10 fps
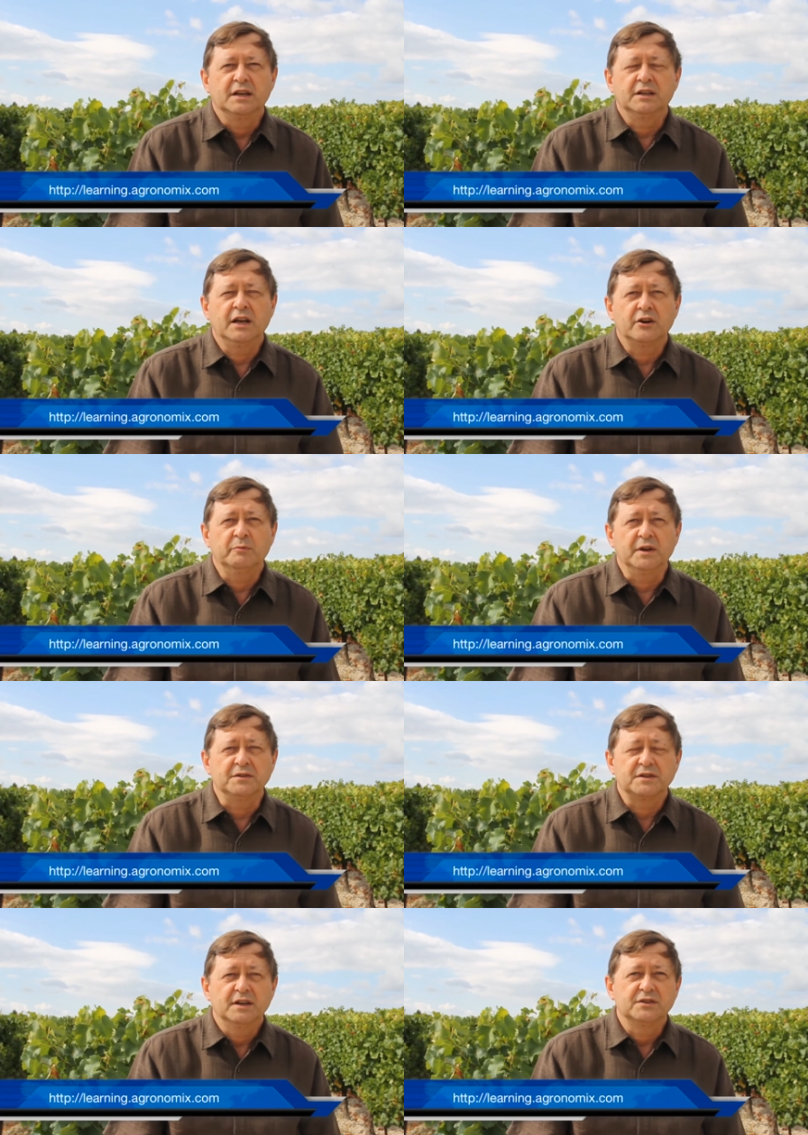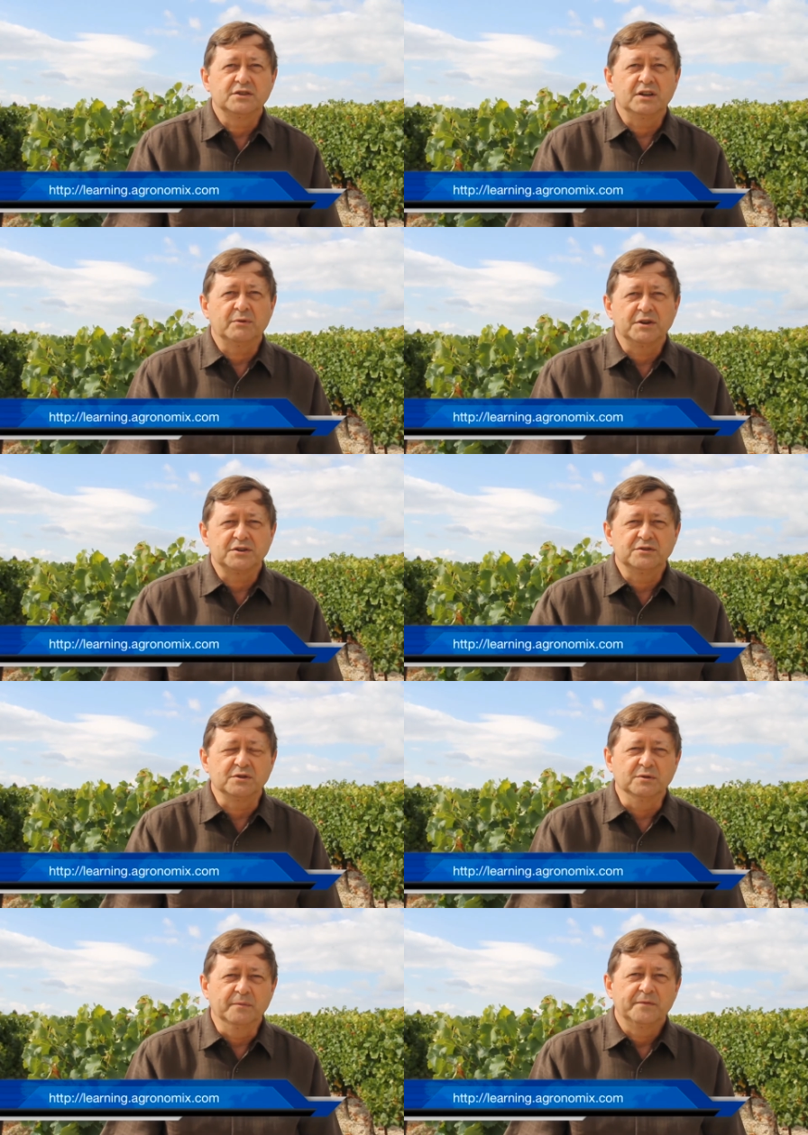in AGROBASE Generation
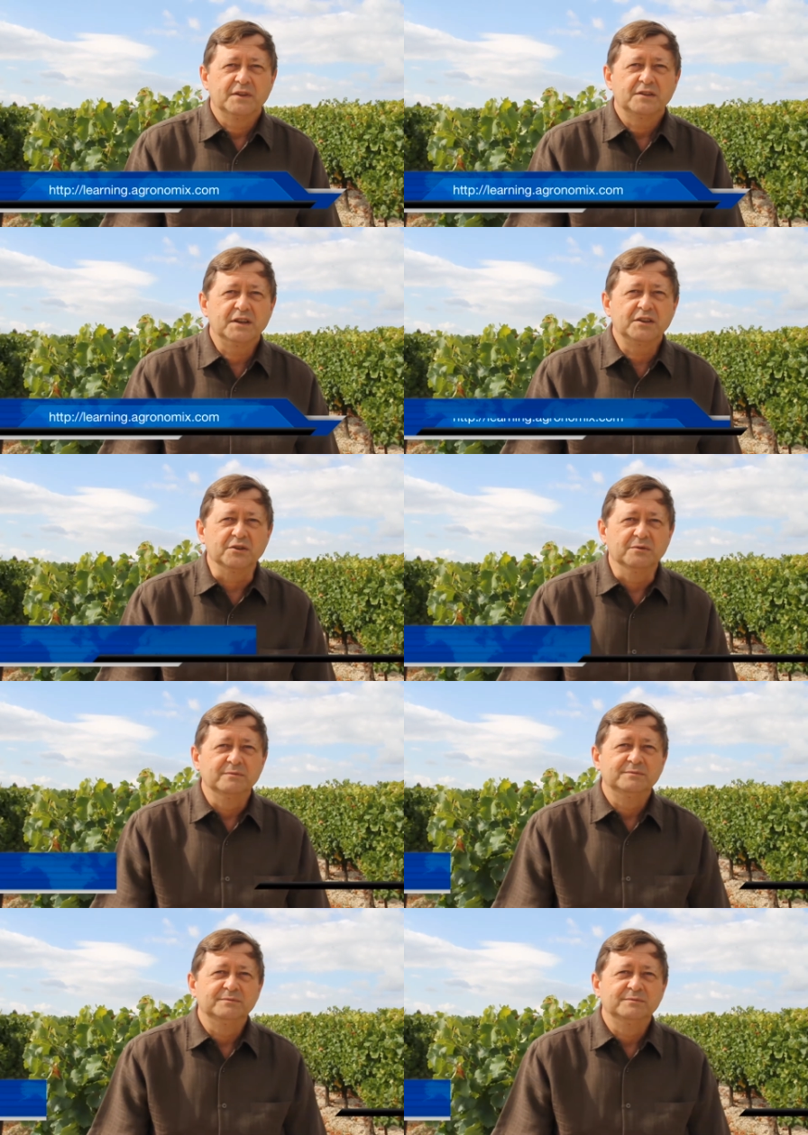2. Thank you.